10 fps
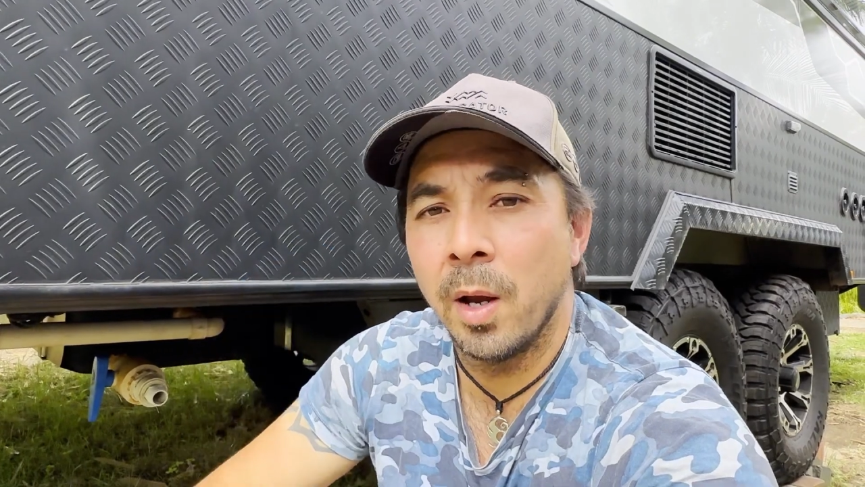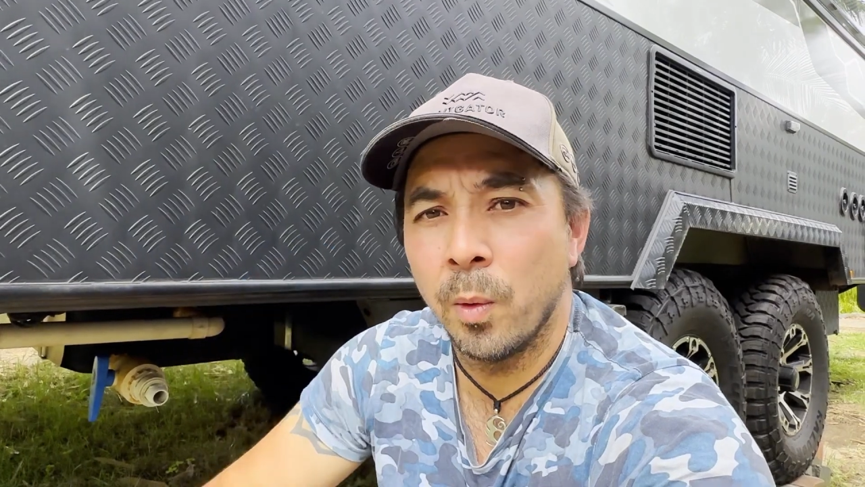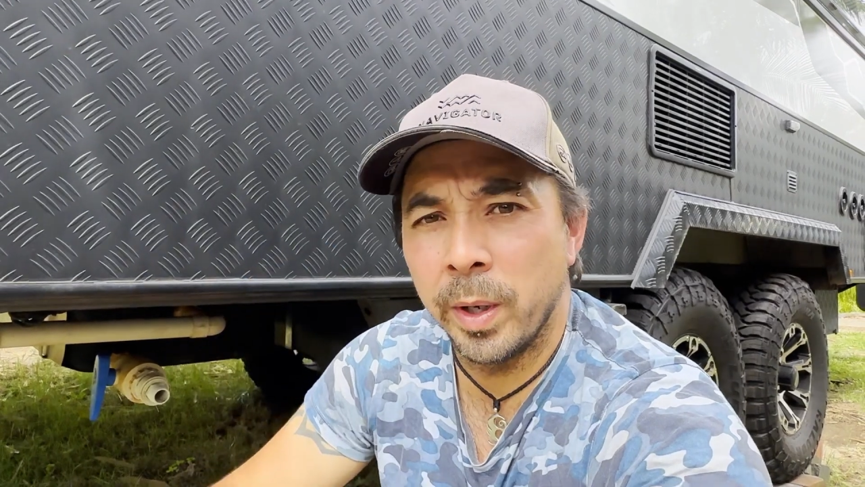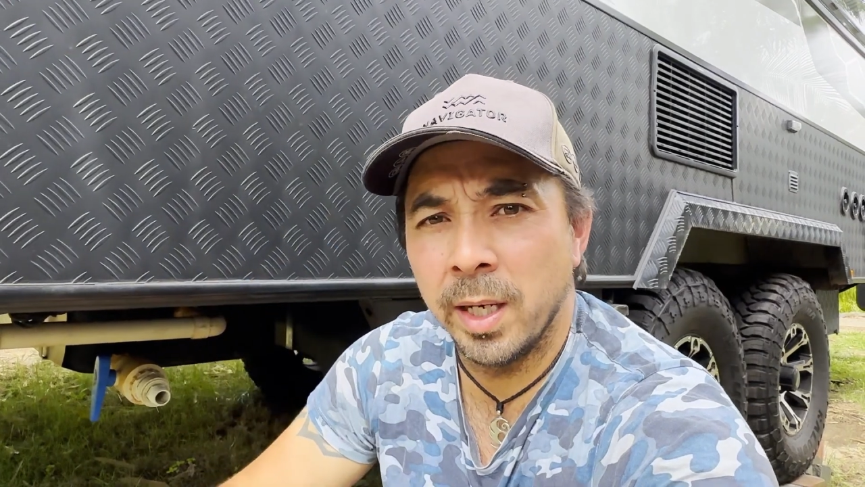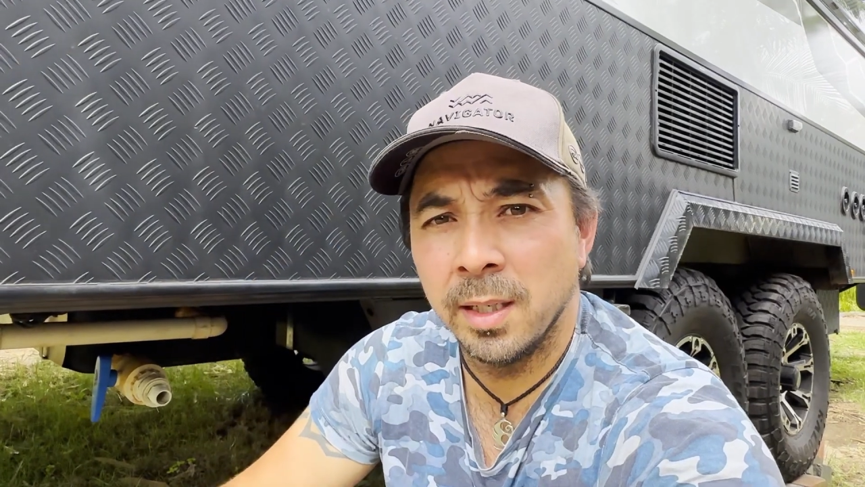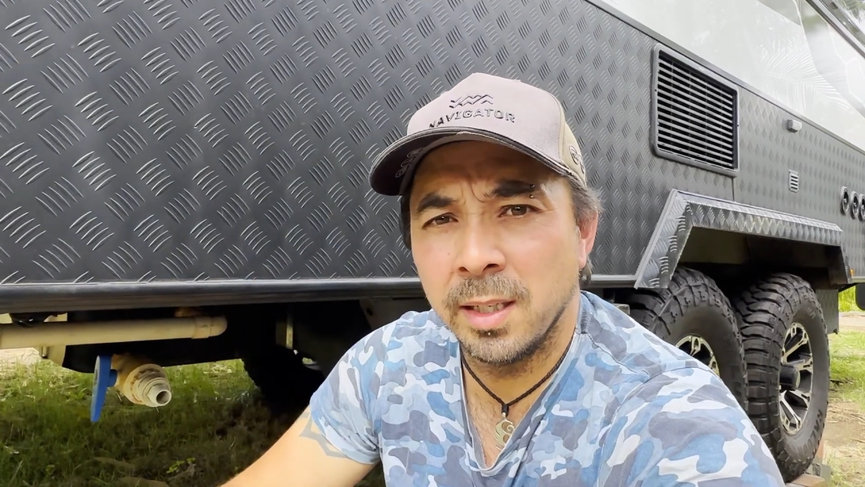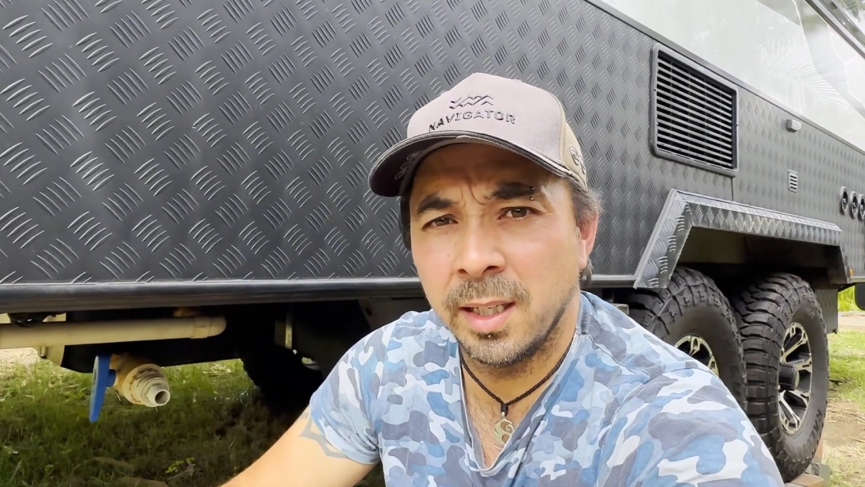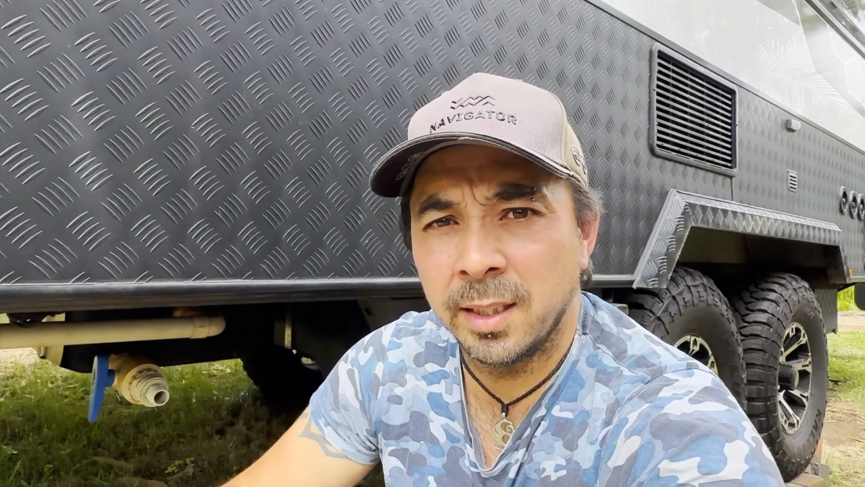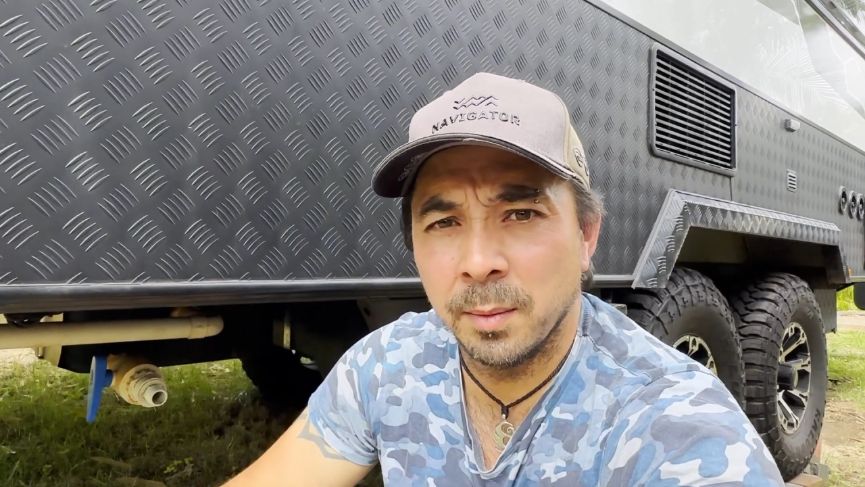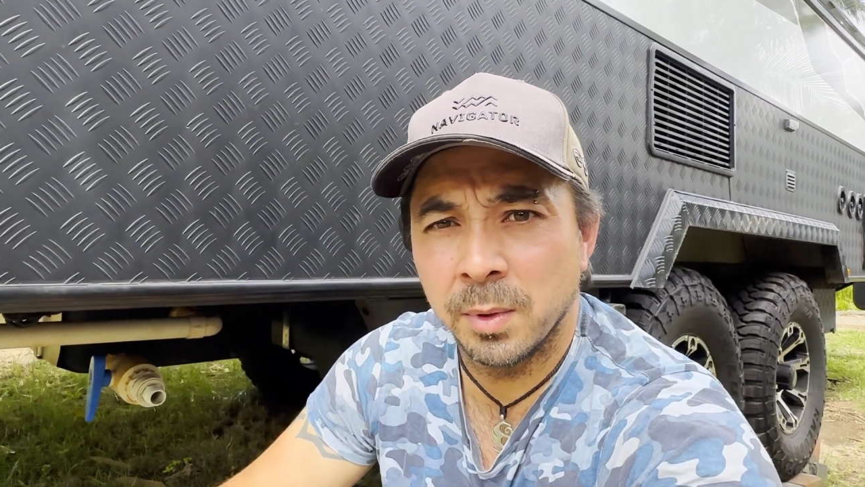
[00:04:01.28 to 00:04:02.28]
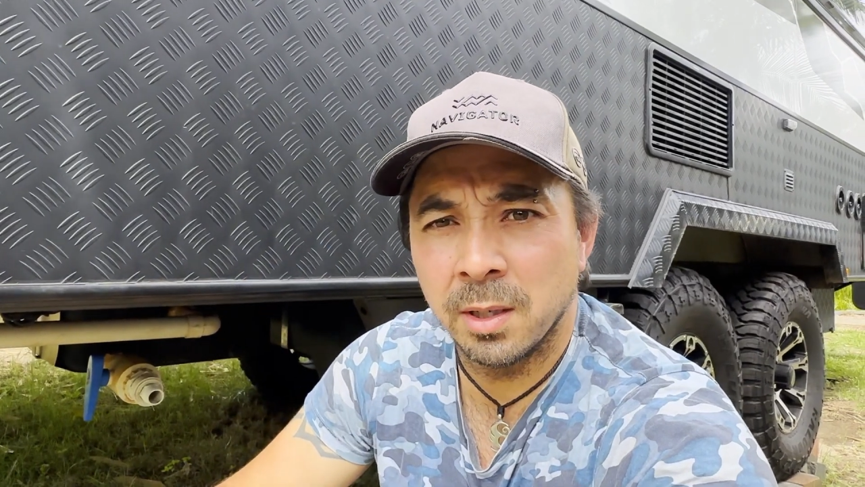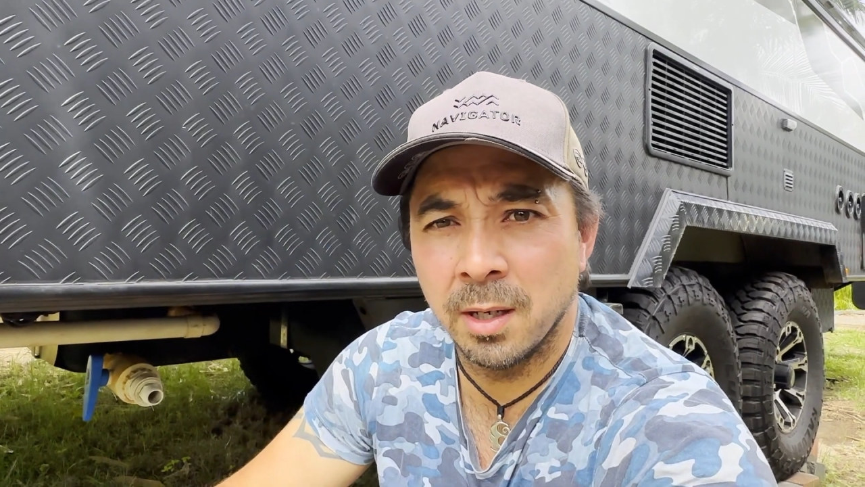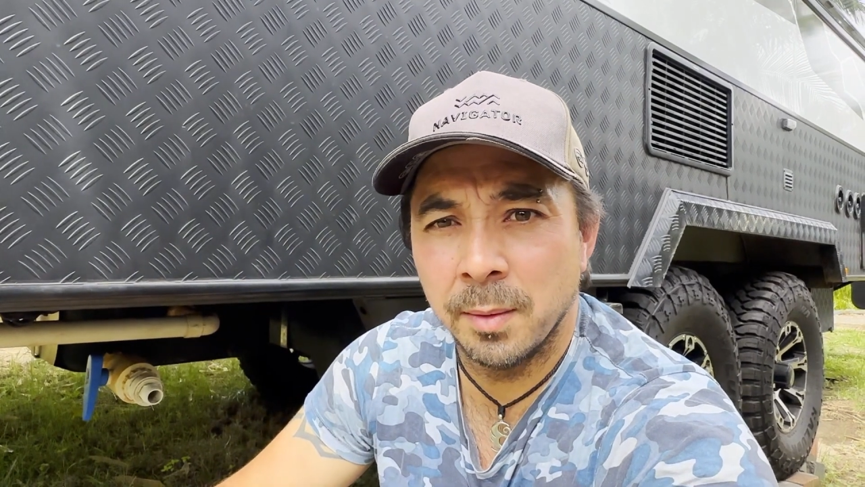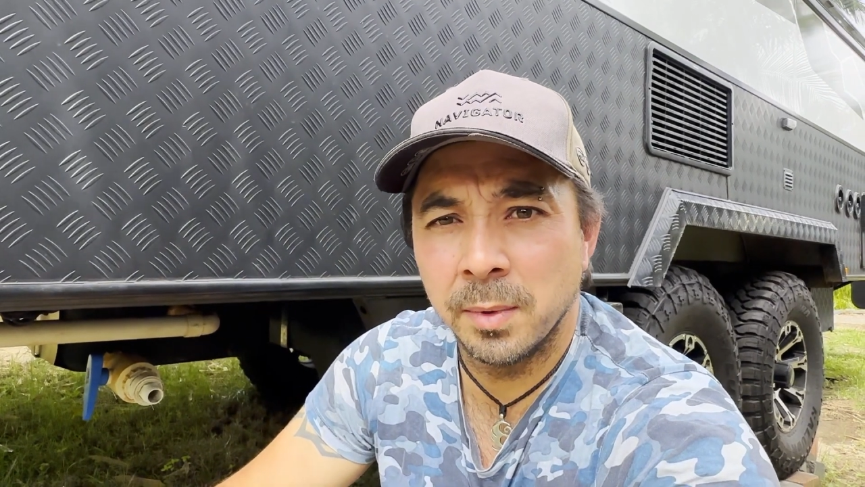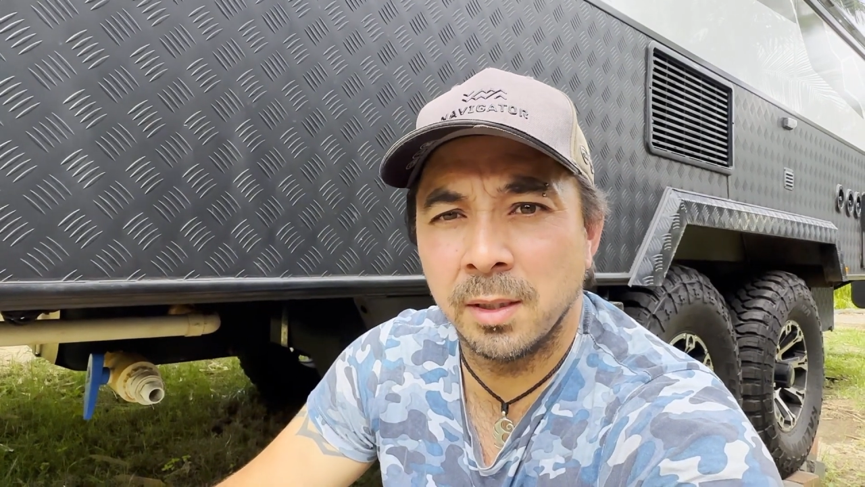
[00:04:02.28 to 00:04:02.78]
when it comes
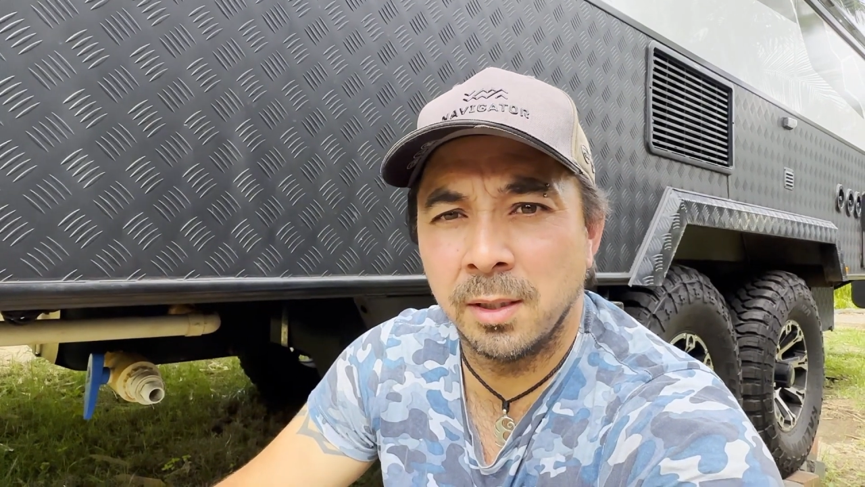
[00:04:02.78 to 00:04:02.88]
time